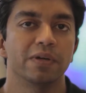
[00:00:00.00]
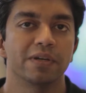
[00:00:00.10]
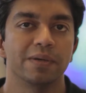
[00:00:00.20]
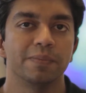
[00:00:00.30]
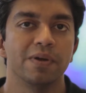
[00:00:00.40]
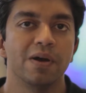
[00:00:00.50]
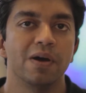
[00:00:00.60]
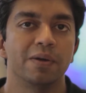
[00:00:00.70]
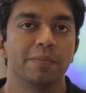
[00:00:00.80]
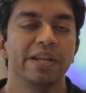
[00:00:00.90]
workup
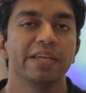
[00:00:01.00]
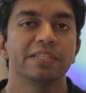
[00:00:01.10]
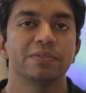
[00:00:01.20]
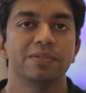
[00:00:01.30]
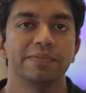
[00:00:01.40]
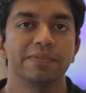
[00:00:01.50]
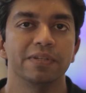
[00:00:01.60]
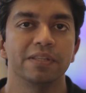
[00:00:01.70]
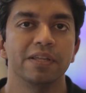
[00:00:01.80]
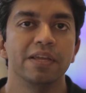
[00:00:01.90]
or medication
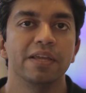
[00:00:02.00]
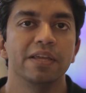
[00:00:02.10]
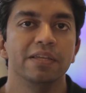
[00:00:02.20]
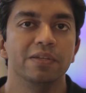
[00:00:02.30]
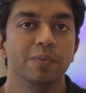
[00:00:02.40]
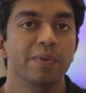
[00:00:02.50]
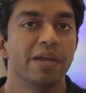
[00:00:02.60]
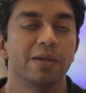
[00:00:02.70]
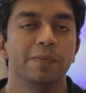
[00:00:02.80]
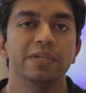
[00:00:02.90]
refill, you may
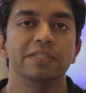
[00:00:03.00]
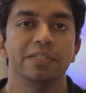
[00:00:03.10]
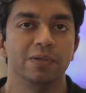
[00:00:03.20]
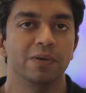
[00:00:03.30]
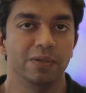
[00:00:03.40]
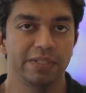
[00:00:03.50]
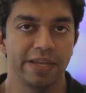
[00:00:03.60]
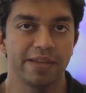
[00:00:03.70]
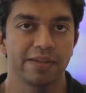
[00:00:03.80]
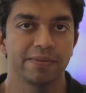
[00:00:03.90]
end up wasting your whole day.